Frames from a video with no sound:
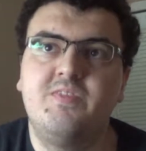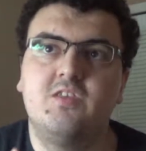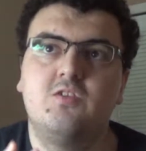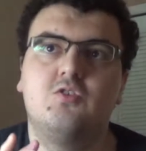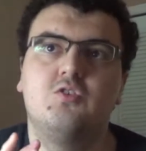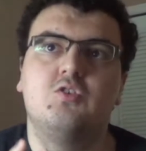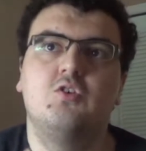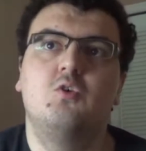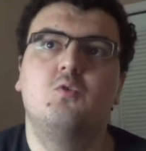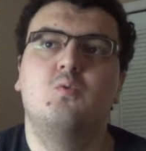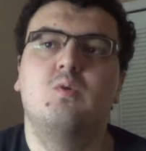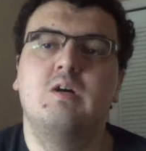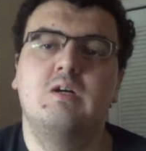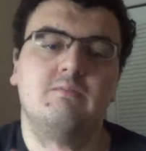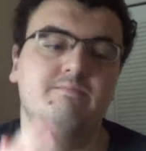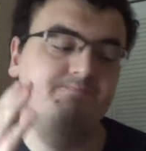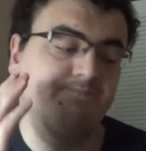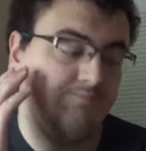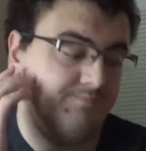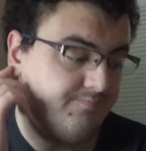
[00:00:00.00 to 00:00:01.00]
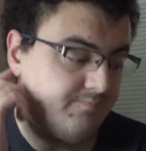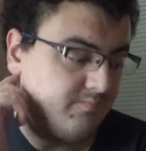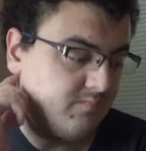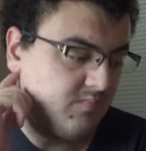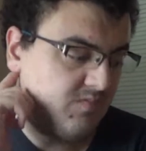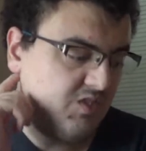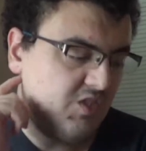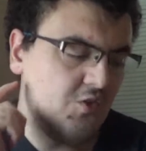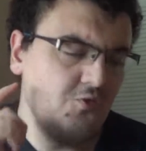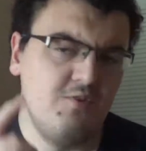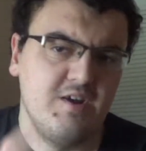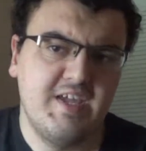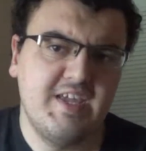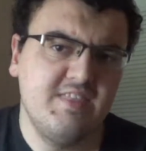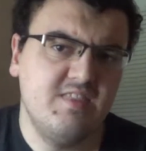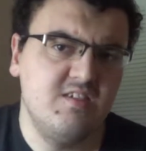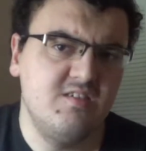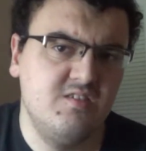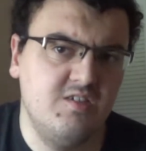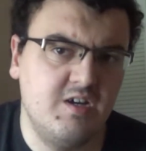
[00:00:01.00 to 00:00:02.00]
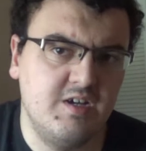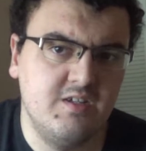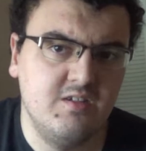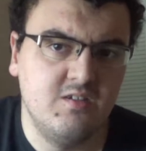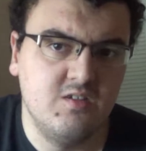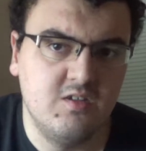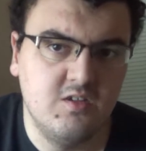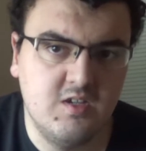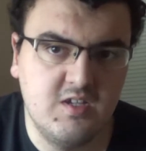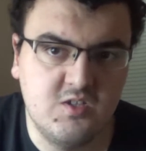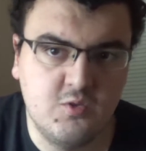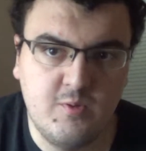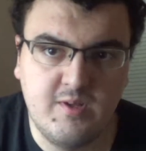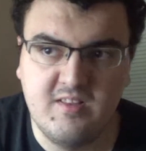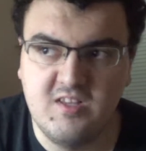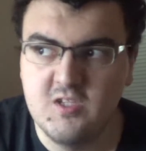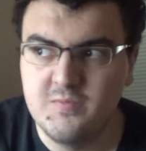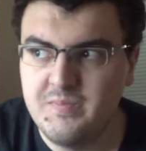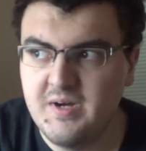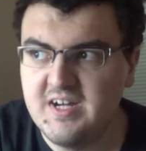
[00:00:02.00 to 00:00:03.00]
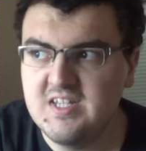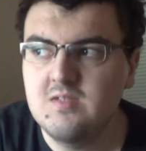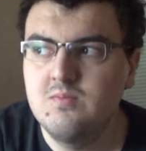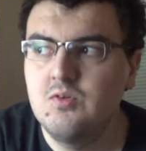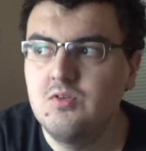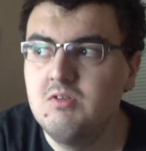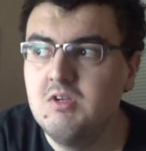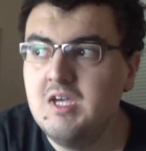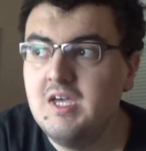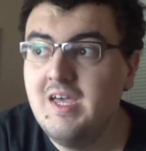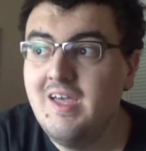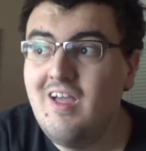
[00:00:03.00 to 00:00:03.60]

So I want to get this done as quickly as possible.